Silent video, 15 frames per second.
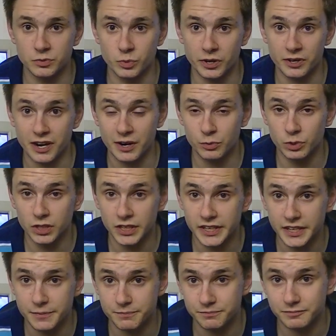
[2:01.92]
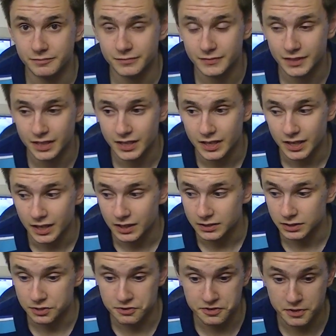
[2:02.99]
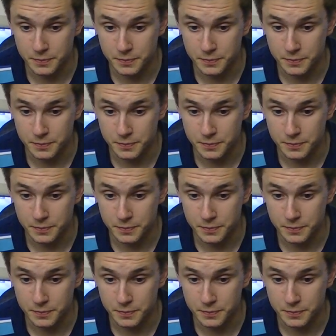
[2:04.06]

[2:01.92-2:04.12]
where I really learned